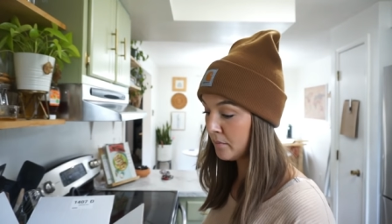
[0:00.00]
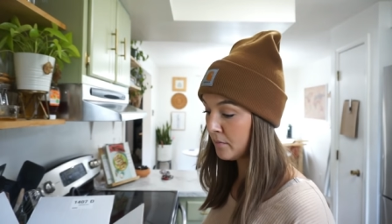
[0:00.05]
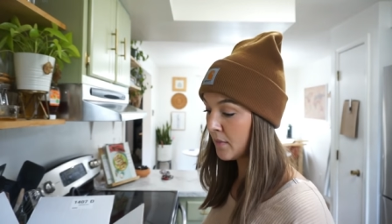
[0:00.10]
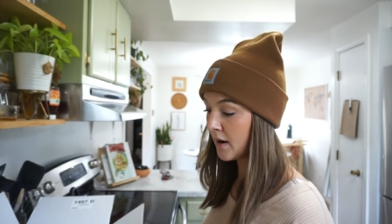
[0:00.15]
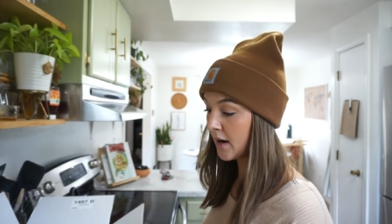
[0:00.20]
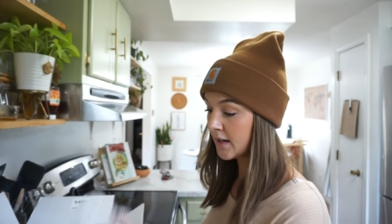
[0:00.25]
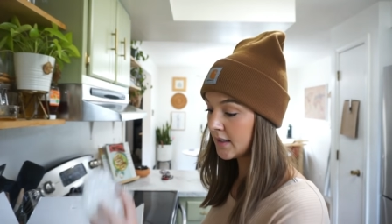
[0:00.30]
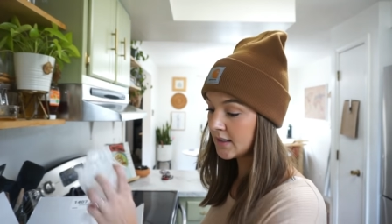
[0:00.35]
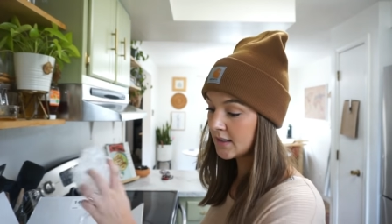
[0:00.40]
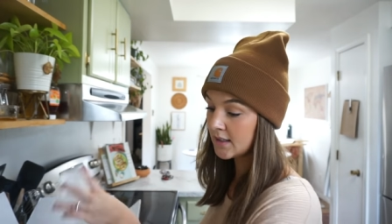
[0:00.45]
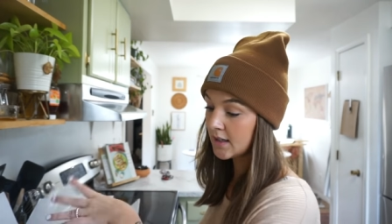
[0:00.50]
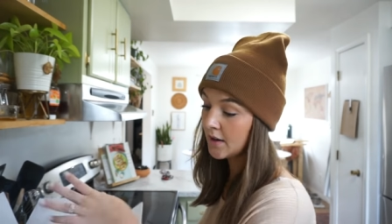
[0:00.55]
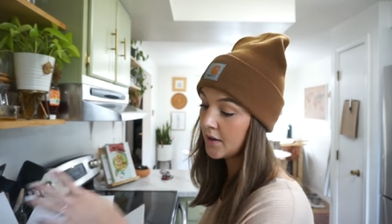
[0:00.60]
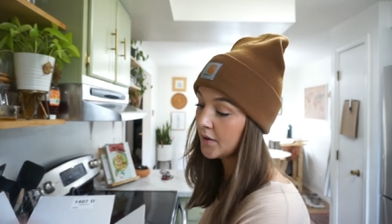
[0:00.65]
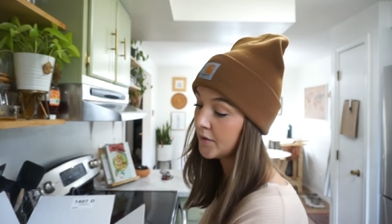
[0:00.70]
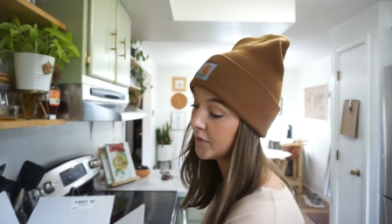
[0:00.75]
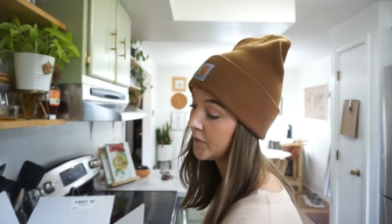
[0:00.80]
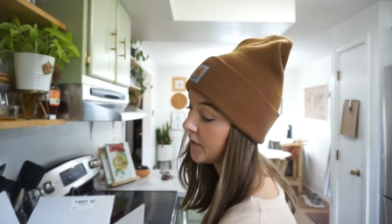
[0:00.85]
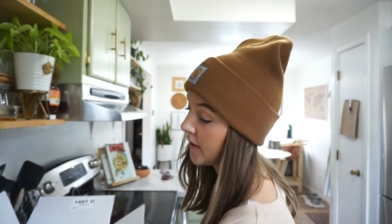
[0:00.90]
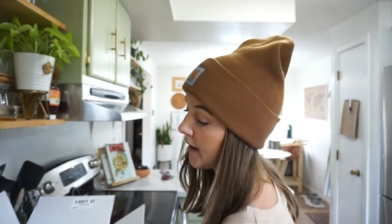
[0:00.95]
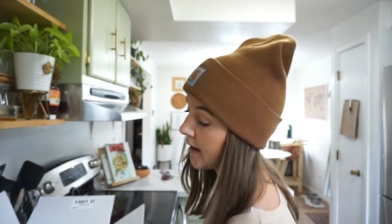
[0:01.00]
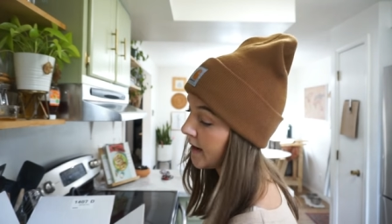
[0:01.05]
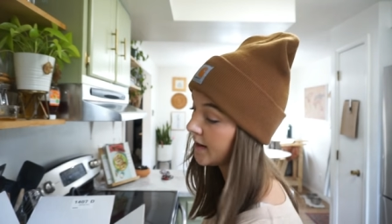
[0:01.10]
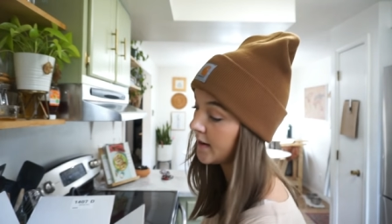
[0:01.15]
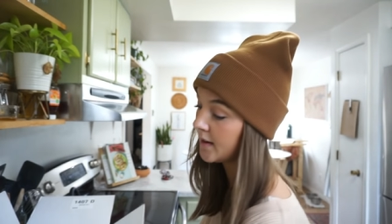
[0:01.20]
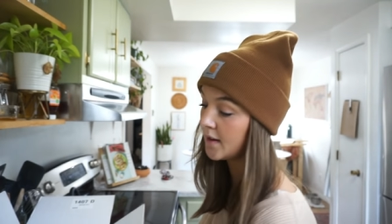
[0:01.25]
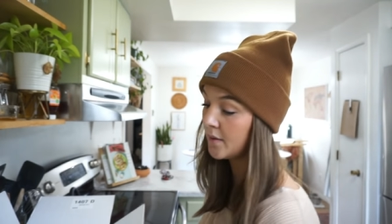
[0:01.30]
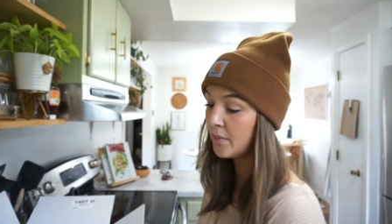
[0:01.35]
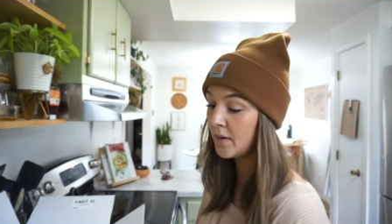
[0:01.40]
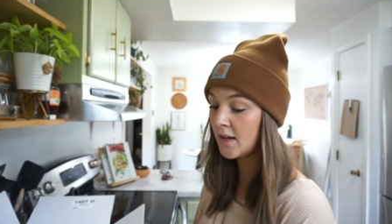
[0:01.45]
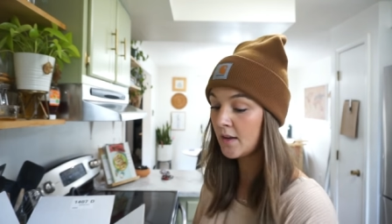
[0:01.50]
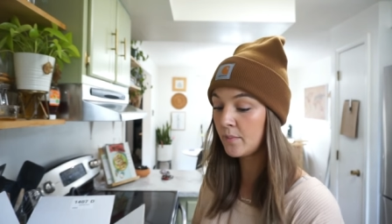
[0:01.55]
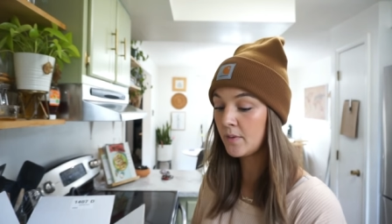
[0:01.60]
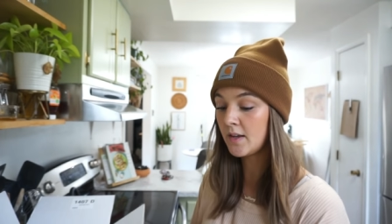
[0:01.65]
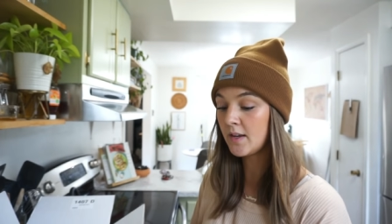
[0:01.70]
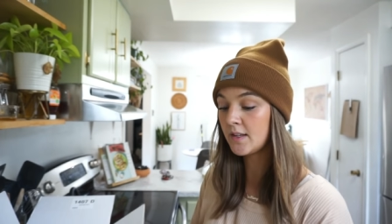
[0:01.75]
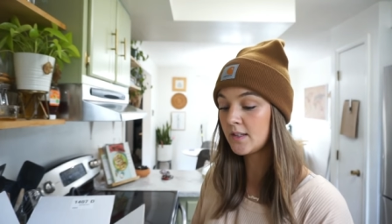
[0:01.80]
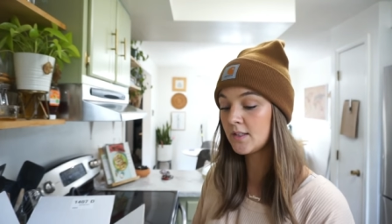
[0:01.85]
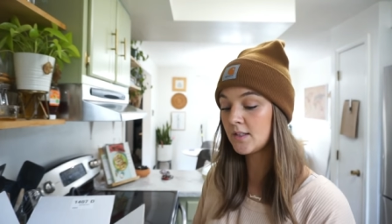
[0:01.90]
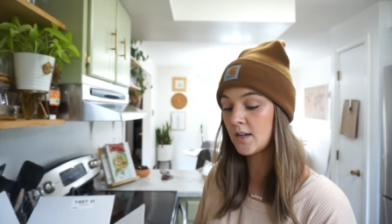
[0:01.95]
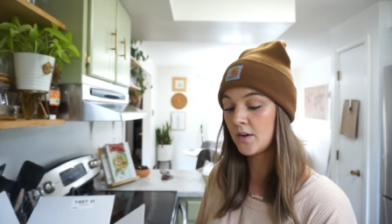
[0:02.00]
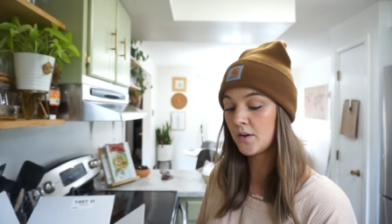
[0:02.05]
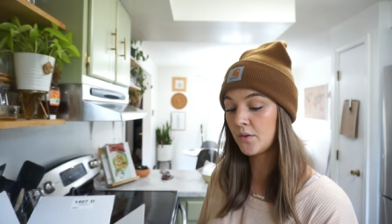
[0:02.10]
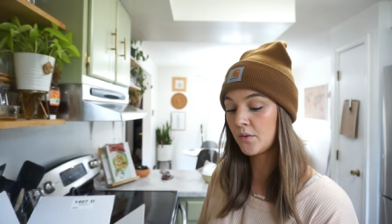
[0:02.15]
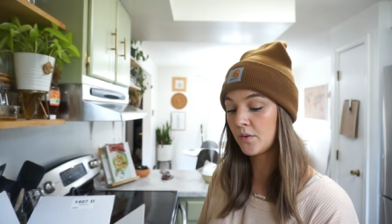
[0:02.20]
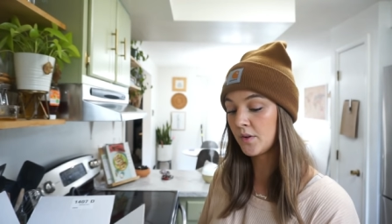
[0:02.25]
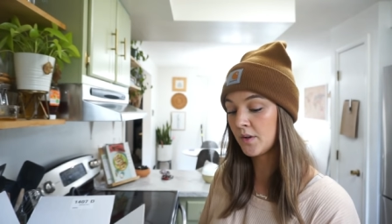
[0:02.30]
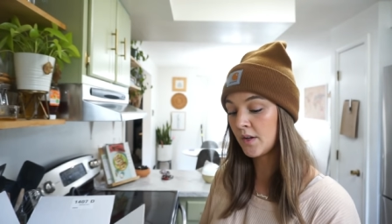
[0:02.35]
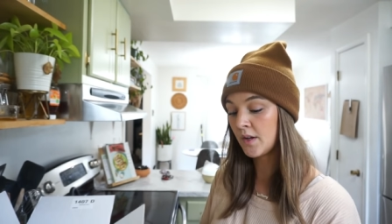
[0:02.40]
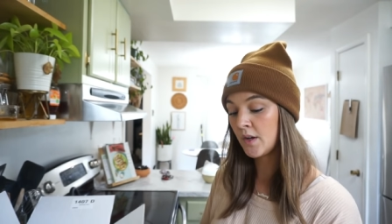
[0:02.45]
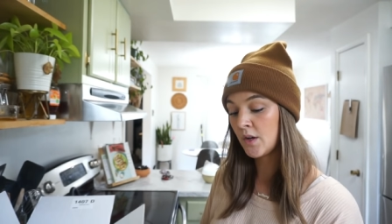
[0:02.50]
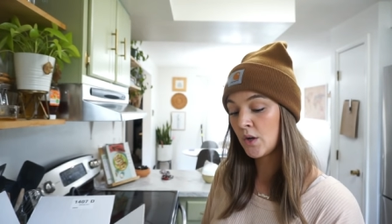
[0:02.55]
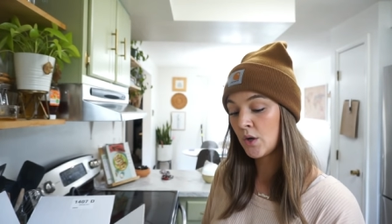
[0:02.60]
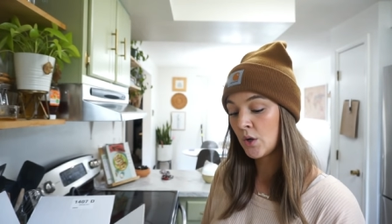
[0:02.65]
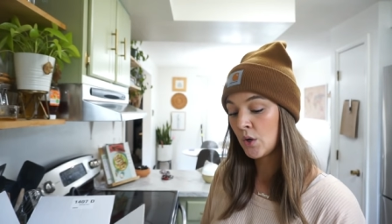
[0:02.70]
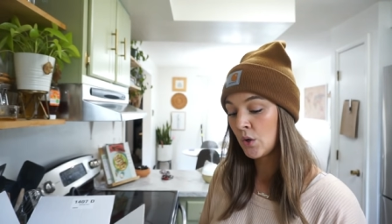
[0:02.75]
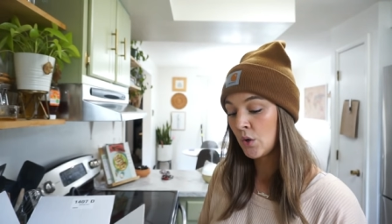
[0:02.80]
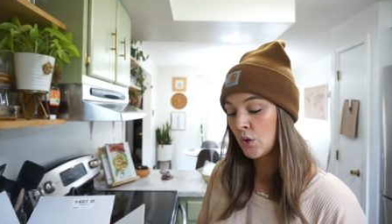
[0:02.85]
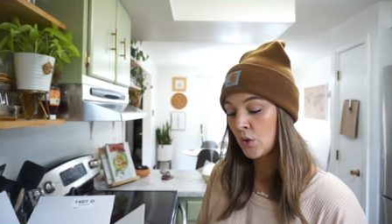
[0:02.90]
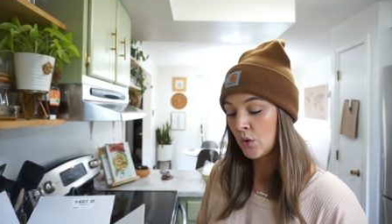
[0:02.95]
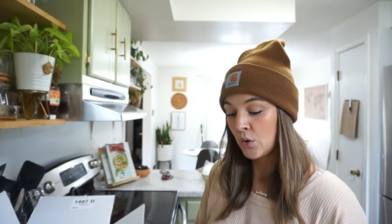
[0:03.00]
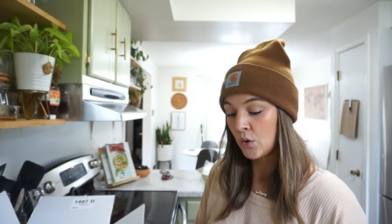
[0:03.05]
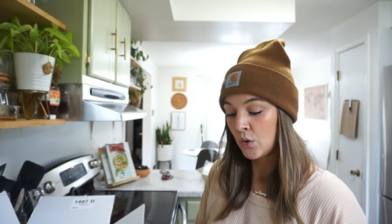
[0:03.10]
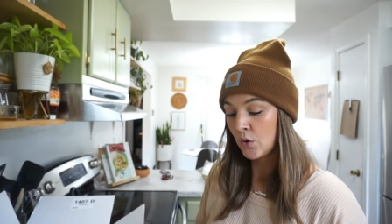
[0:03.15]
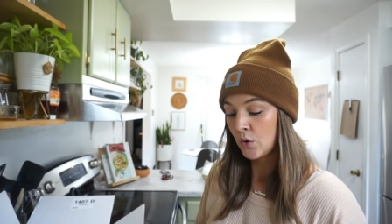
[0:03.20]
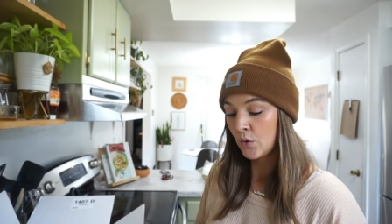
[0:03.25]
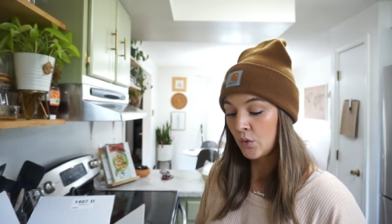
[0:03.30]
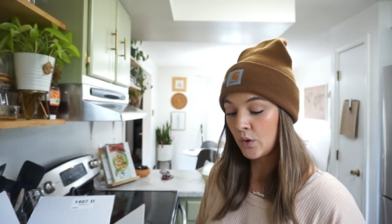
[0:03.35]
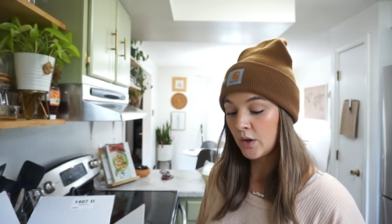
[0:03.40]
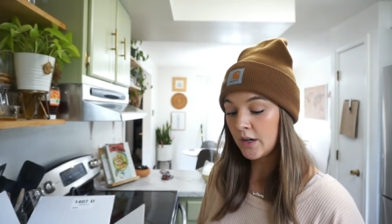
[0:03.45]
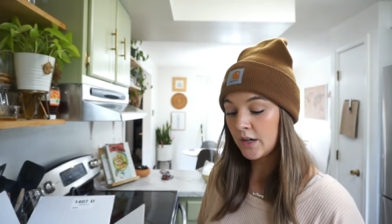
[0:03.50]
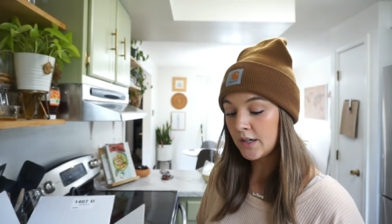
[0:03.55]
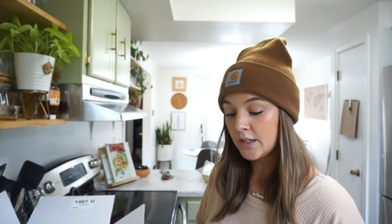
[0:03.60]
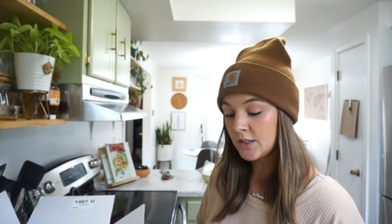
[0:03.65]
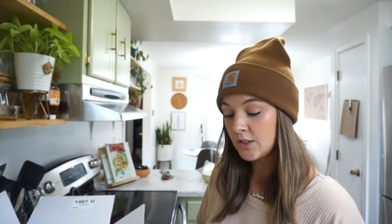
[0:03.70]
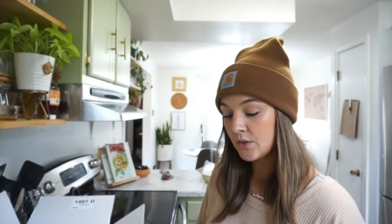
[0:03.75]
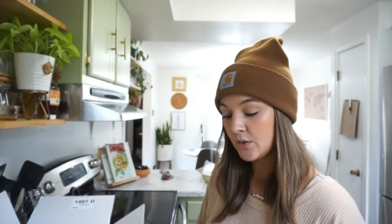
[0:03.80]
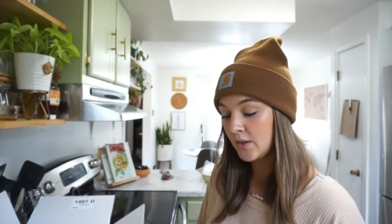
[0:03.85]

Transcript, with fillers: myself and the baby, so we're gonna do